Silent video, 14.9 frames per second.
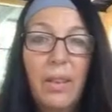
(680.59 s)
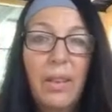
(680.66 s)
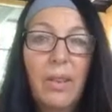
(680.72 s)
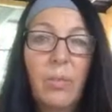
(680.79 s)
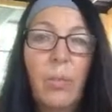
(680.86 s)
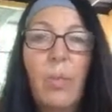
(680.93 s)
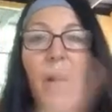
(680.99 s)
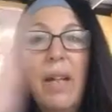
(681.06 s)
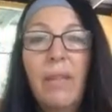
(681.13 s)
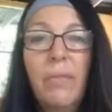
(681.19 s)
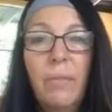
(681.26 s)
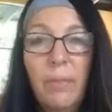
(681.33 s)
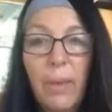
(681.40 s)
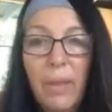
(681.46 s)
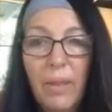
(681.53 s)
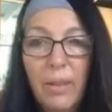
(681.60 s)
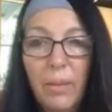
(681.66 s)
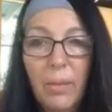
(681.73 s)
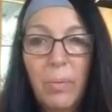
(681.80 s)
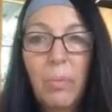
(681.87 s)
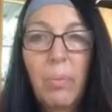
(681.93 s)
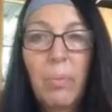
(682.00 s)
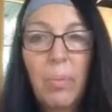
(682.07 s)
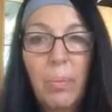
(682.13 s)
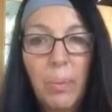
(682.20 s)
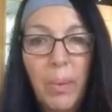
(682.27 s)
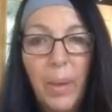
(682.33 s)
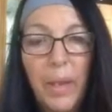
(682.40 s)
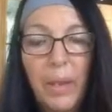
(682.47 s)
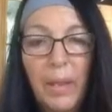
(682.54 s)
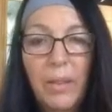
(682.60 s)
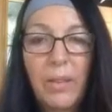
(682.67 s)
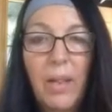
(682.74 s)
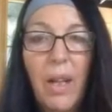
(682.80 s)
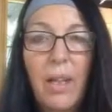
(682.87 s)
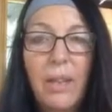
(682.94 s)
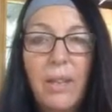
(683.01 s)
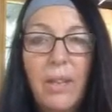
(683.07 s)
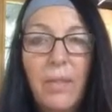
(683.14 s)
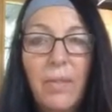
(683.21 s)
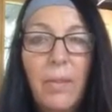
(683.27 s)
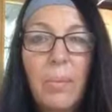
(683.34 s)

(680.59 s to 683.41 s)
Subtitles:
his wife was pretty exhausted